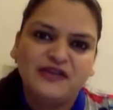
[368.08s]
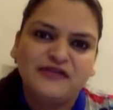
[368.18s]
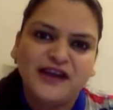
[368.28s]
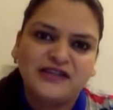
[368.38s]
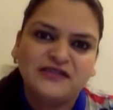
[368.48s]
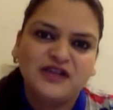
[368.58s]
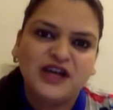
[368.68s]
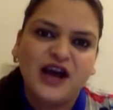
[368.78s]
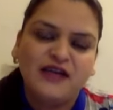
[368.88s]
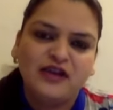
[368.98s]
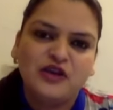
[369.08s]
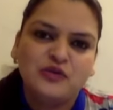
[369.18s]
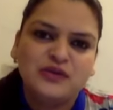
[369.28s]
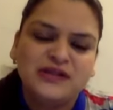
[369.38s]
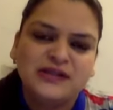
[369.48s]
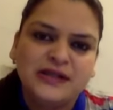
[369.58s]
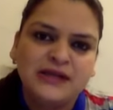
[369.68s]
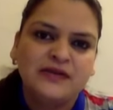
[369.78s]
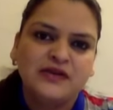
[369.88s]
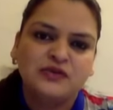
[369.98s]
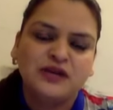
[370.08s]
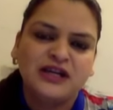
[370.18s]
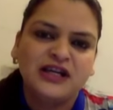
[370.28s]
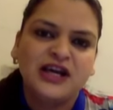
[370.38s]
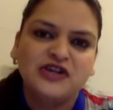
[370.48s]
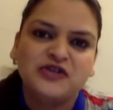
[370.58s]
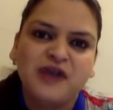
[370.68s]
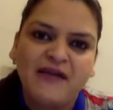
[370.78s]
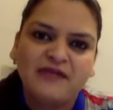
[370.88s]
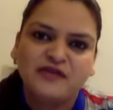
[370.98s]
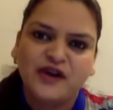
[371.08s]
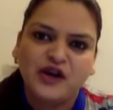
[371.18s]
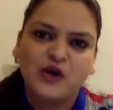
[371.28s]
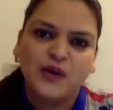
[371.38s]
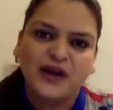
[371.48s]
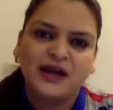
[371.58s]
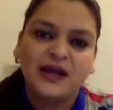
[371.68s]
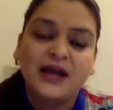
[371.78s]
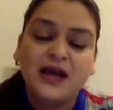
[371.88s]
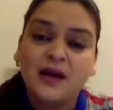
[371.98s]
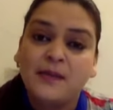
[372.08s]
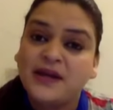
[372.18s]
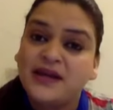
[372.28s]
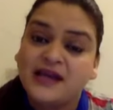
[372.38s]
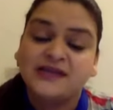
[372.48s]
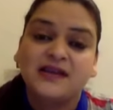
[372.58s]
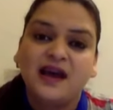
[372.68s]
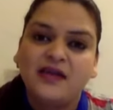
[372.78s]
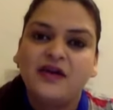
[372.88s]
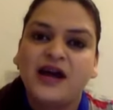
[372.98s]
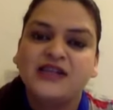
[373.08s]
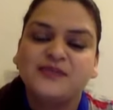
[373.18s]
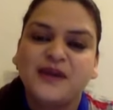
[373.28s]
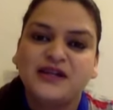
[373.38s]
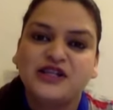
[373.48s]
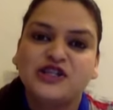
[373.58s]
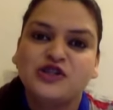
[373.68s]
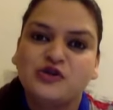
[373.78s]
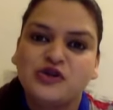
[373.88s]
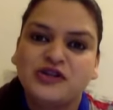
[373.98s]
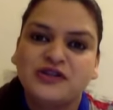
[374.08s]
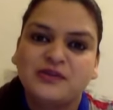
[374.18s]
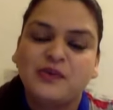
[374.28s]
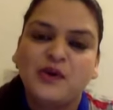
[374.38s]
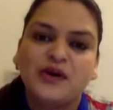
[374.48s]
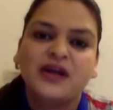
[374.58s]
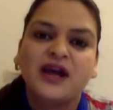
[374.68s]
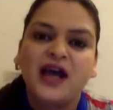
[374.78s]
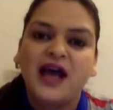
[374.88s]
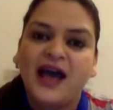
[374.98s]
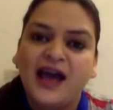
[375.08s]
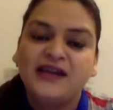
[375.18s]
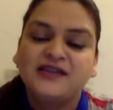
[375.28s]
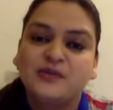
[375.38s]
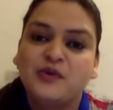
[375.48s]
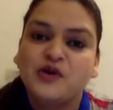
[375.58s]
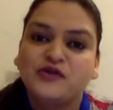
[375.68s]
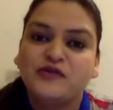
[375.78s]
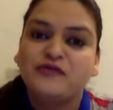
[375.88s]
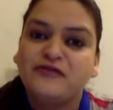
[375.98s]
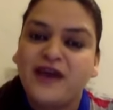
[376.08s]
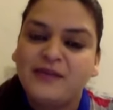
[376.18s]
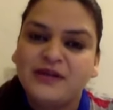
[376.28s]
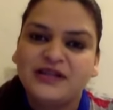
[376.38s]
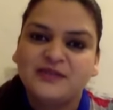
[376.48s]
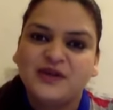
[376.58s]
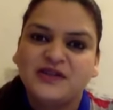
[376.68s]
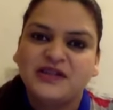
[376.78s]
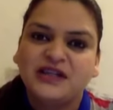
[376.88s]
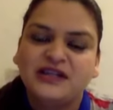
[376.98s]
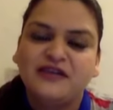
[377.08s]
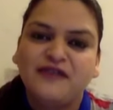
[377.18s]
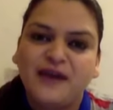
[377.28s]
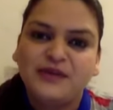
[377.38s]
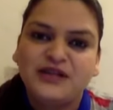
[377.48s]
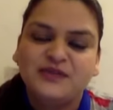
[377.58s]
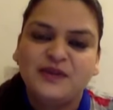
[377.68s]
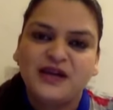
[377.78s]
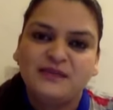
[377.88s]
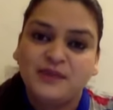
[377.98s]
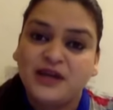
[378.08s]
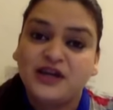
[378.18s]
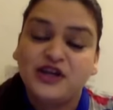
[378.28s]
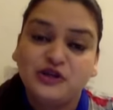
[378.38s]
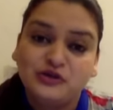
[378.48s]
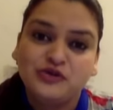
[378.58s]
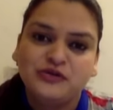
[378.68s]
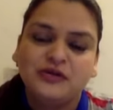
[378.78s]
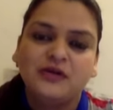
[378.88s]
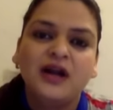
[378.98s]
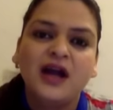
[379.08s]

effectively. I think you will see this really travel very quickly. But yes, the other aspect is social support and support from families, because in India families play, play a huge role,